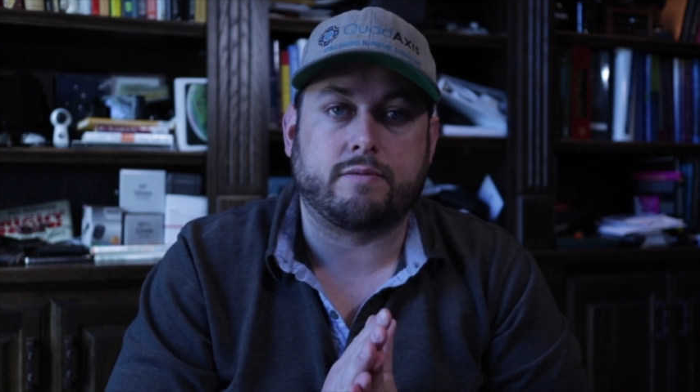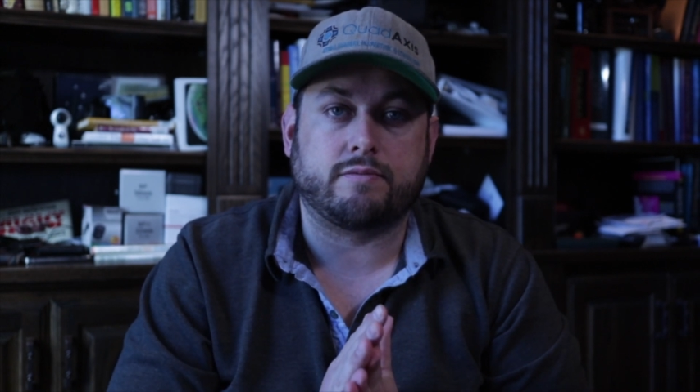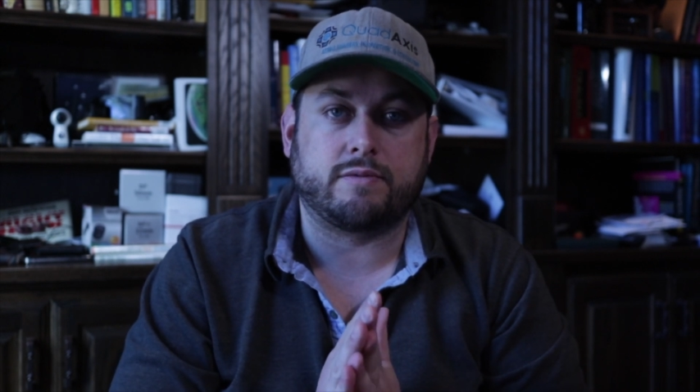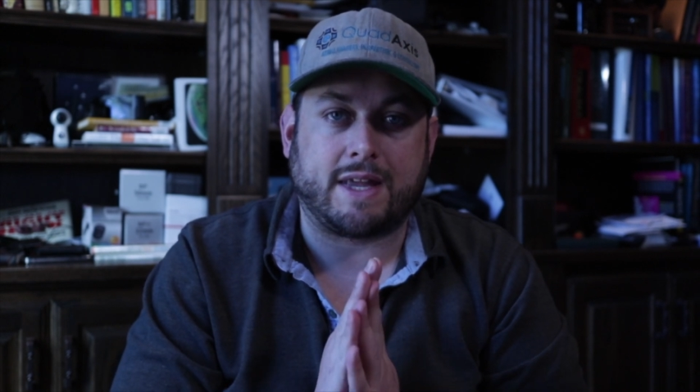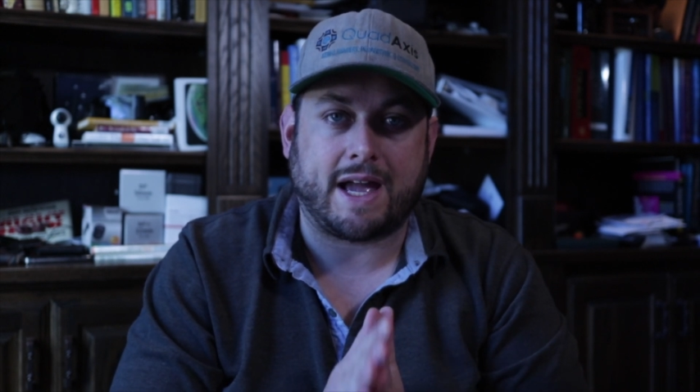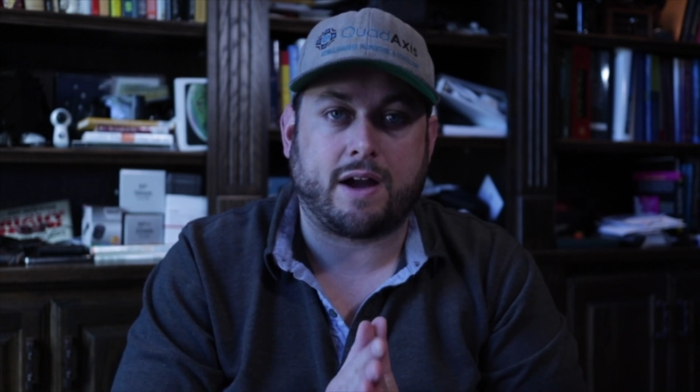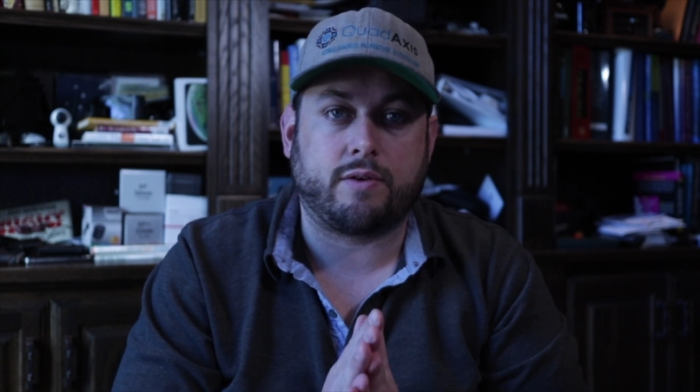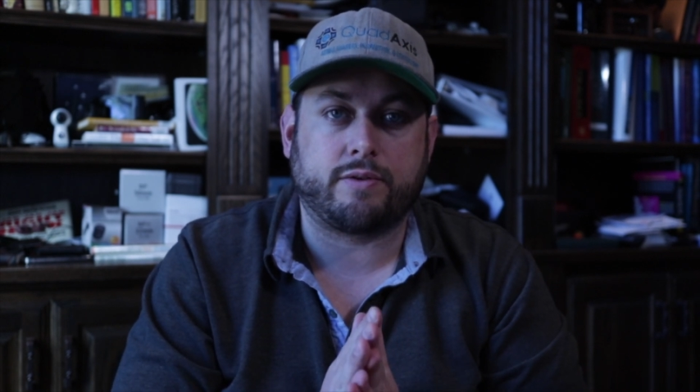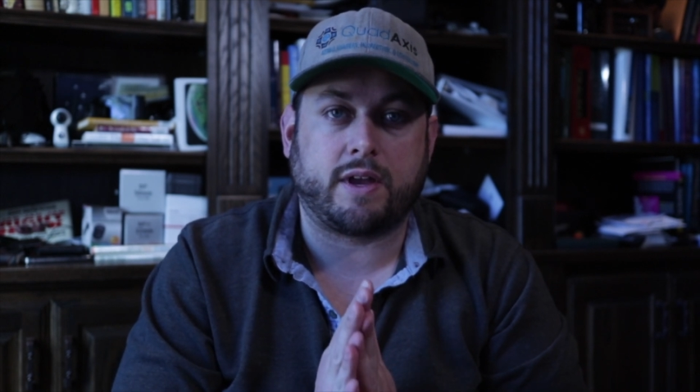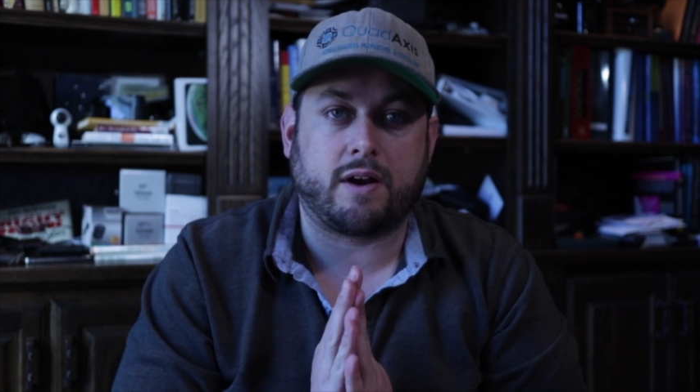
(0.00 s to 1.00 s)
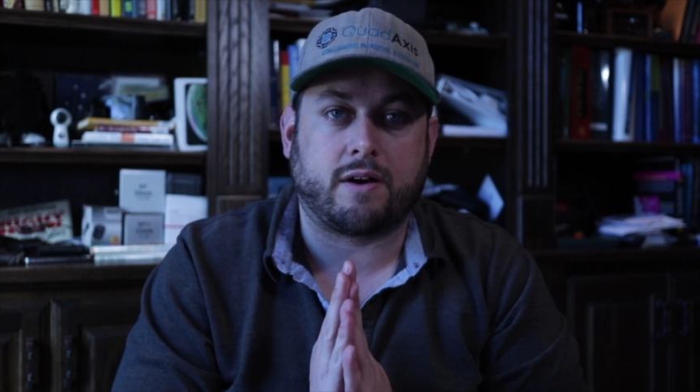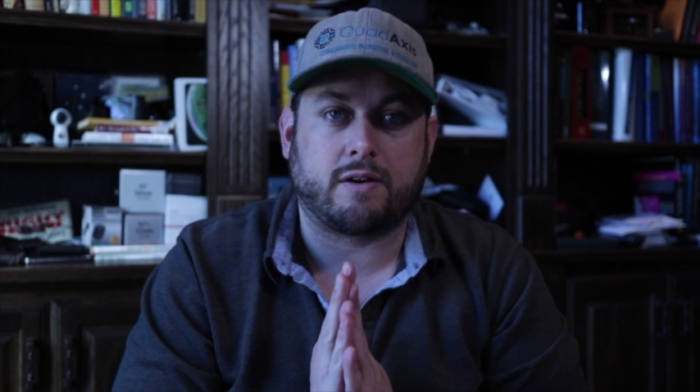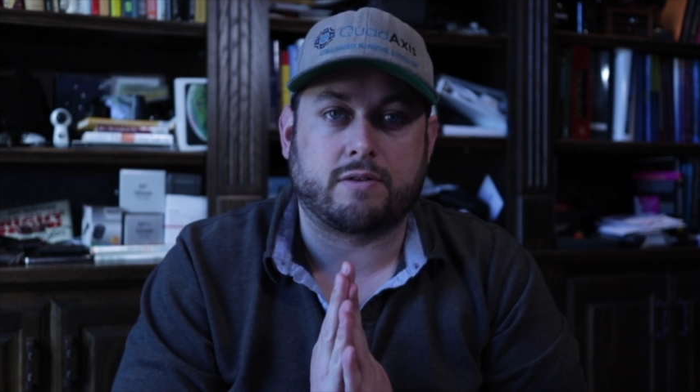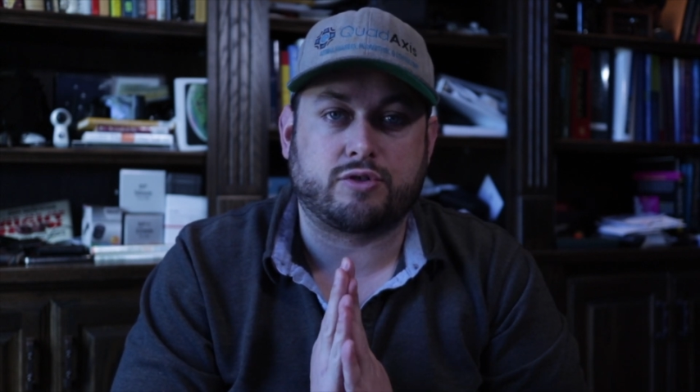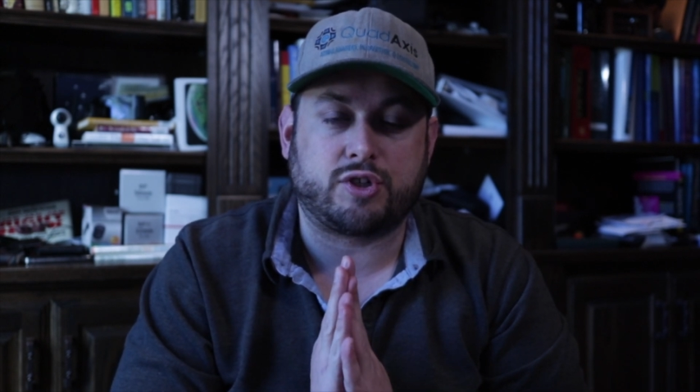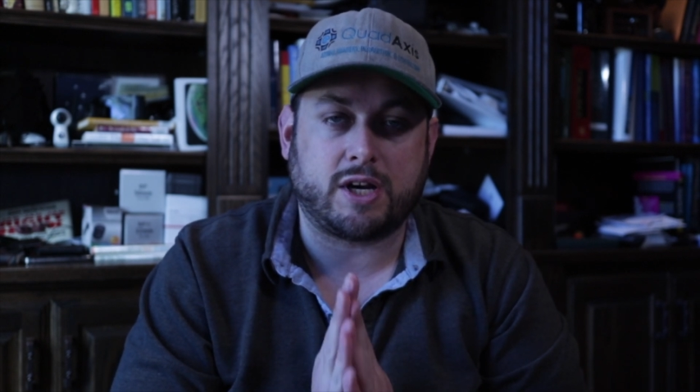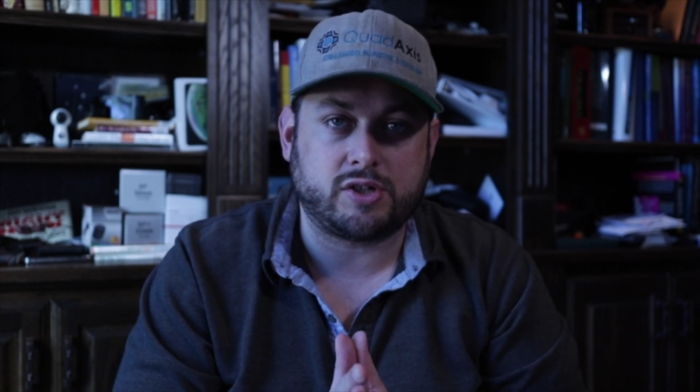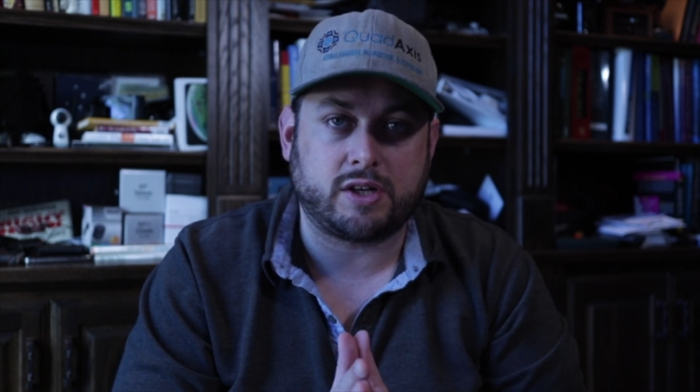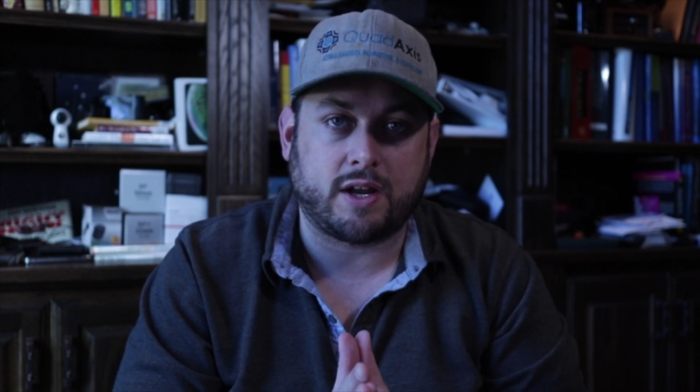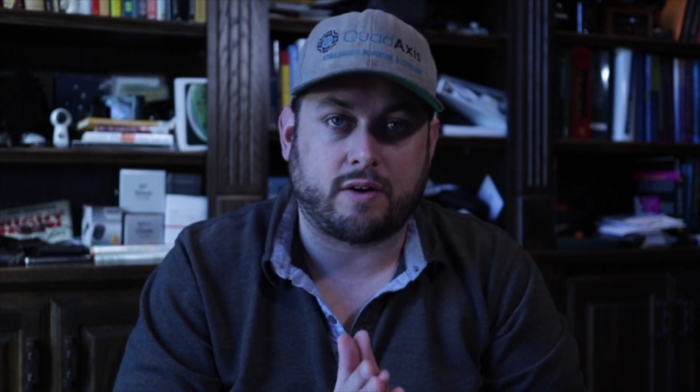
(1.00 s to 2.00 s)
now they're
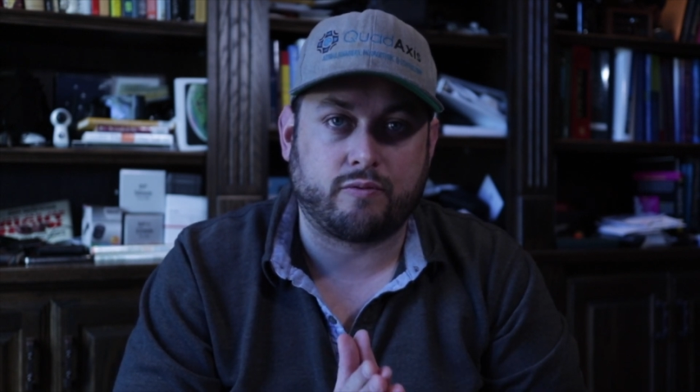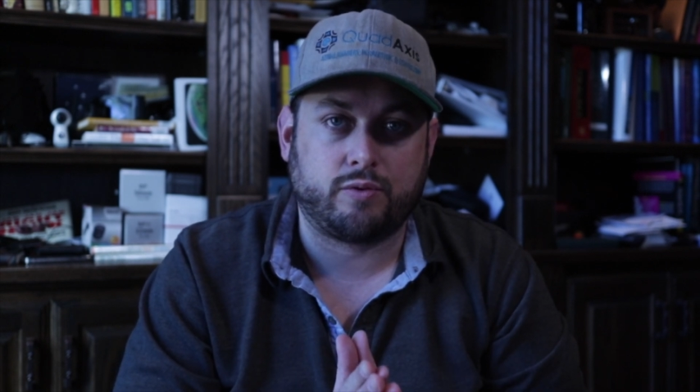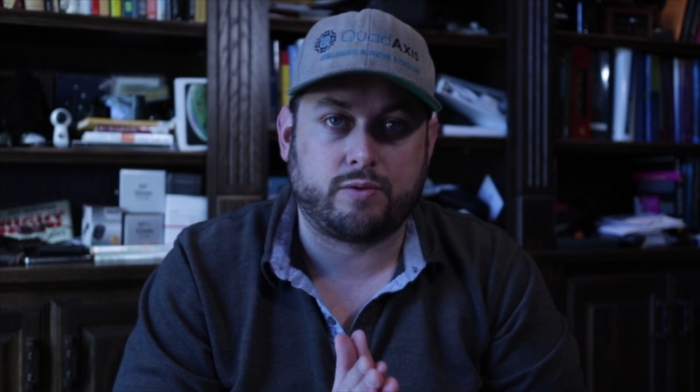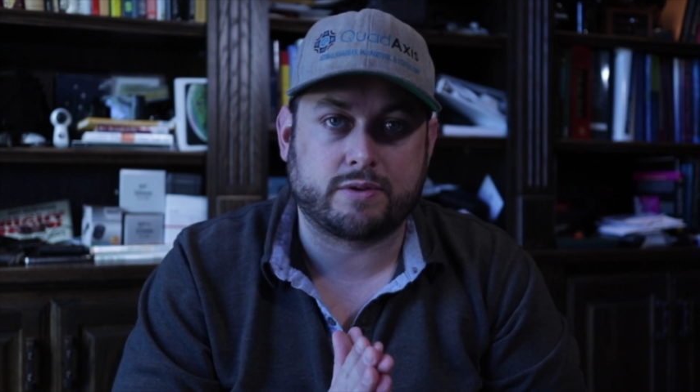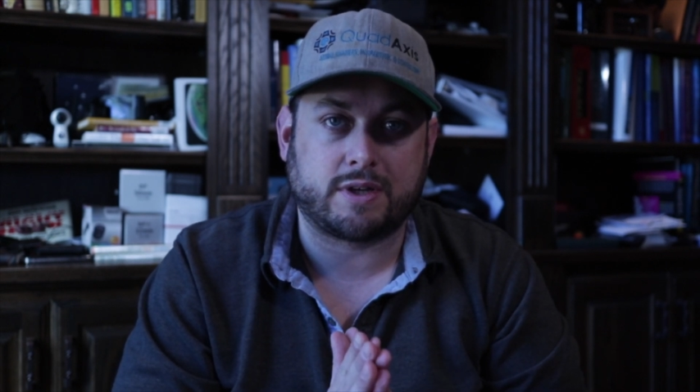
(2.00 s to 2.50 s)
changing that rule,